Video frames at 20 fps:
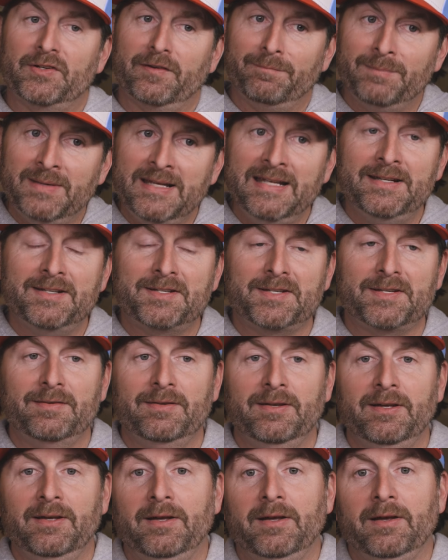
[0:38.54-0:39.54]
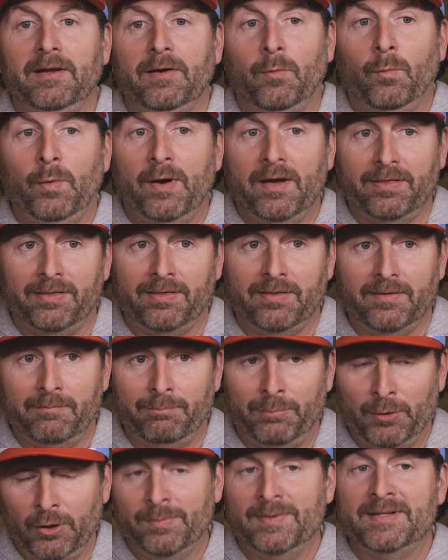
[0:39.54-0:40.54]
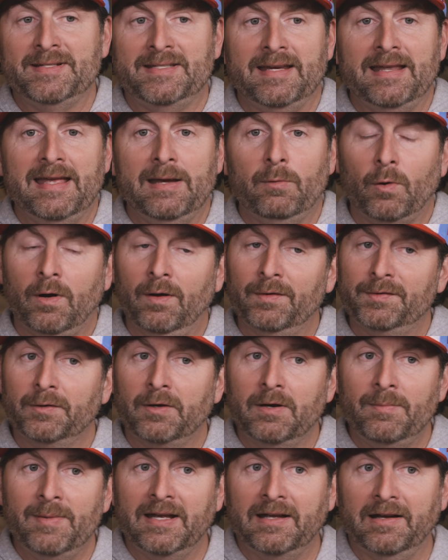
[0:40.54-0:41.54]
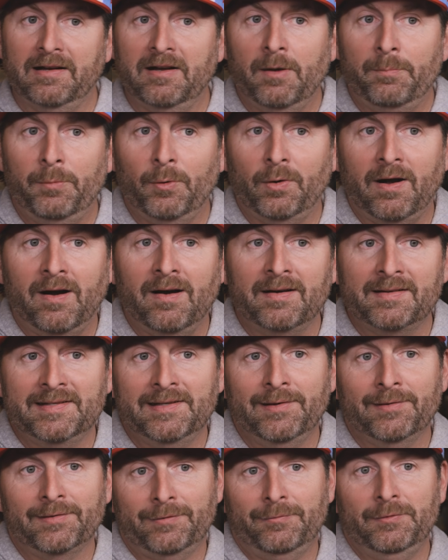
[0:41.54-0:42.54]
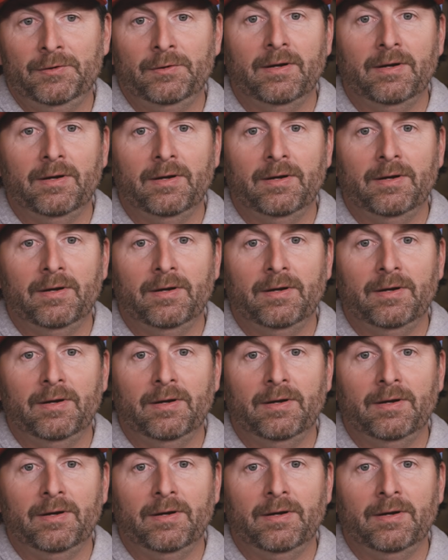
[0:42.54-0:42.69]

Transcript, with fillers: of meats with bourbon today. We're also gonna make a couple cocktails for you